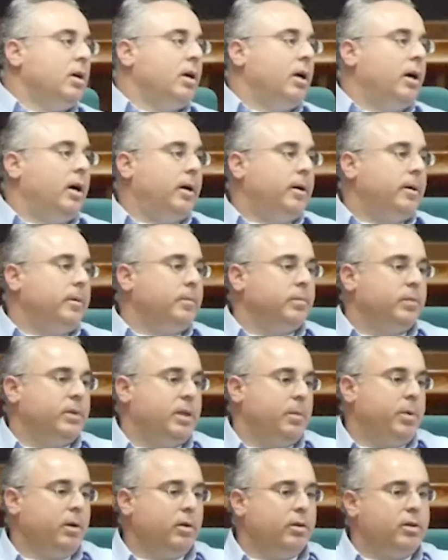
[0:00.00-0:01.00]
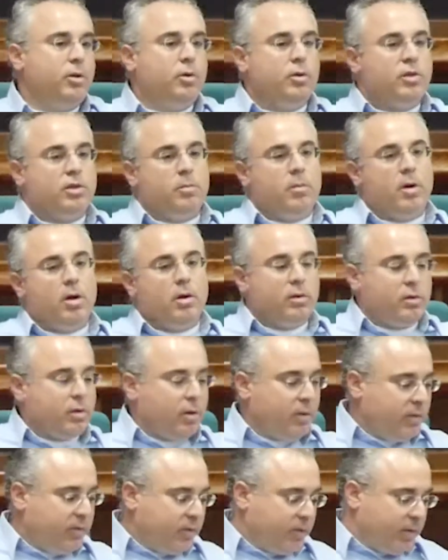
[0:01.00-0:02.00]
They build huge amount
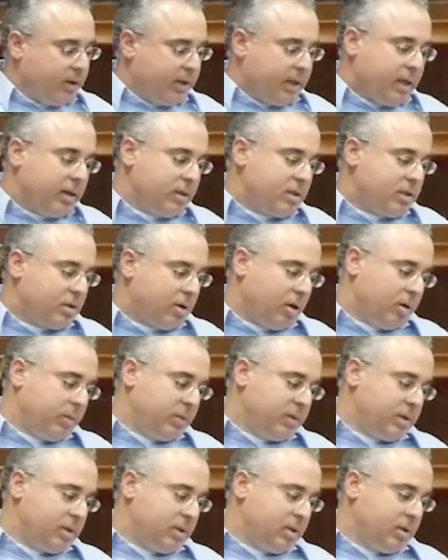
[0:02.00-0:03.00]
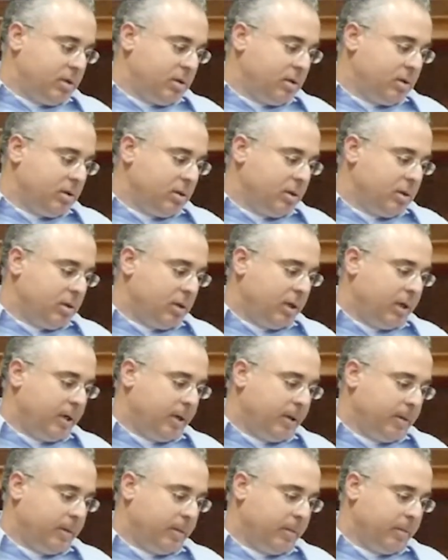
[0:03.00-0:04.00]
of telescopes,
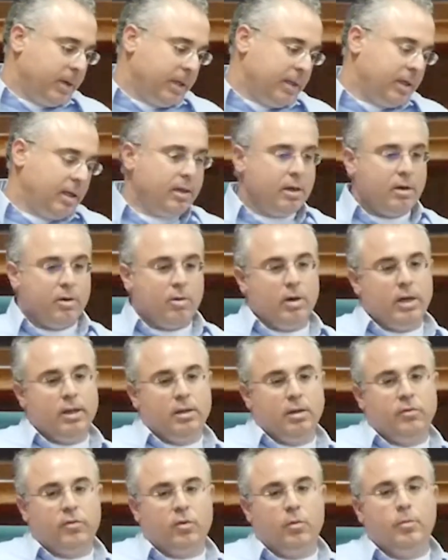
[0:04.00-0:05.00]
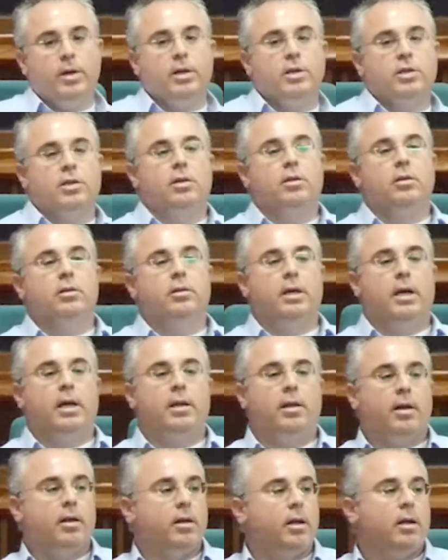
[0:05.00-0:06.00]
and then they collect information,
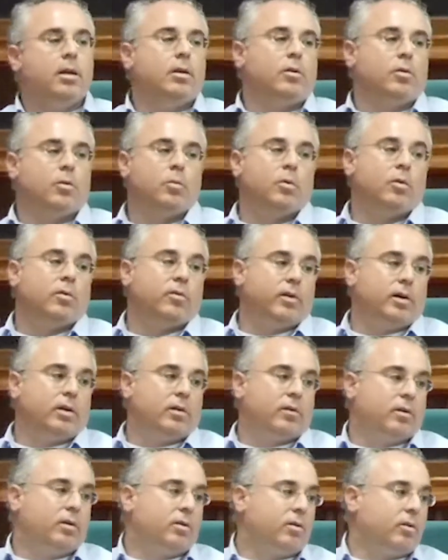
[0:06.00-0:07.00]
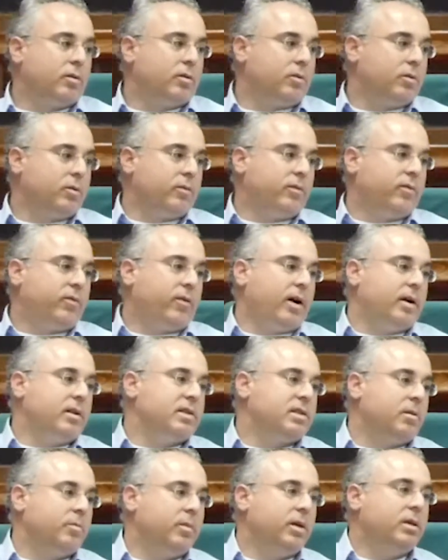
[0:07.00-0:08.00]
and then they need to move it in order to find
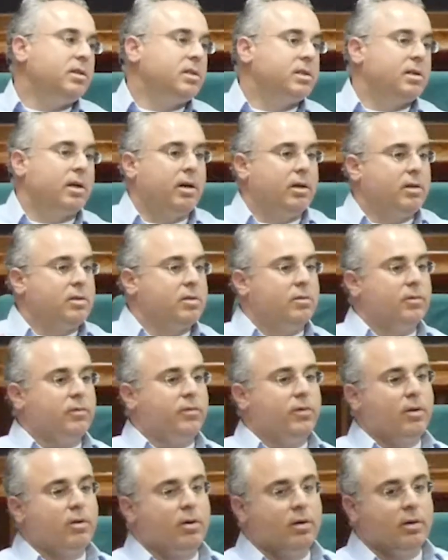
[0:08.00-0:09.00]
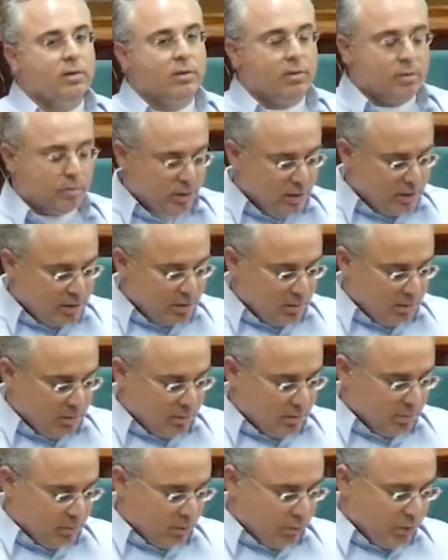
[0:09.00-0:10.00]
some insights or figure out the
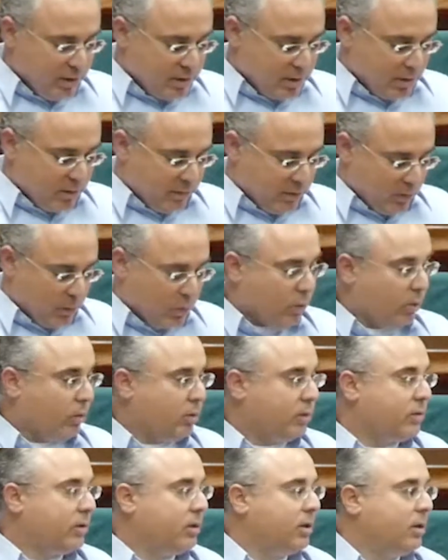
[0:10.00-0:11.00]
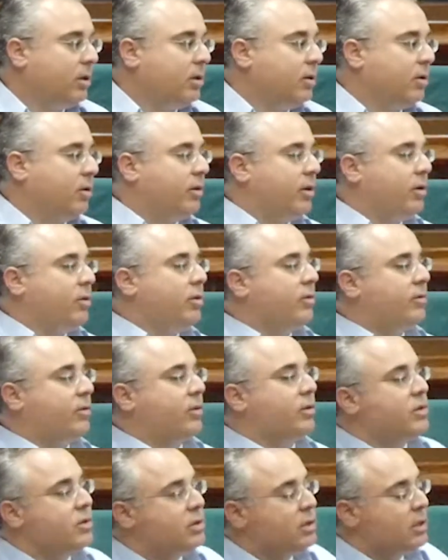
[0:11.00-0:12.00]
origin of the world or the
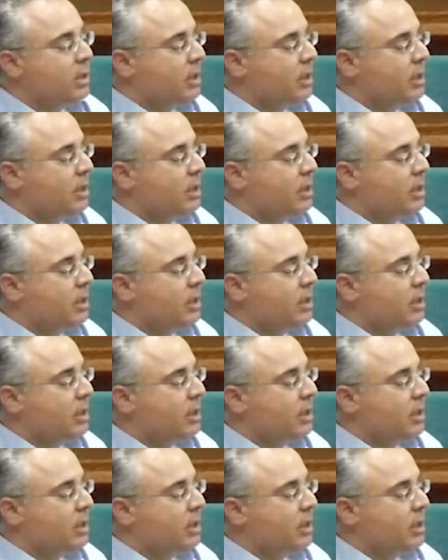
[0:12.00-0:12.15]
universe.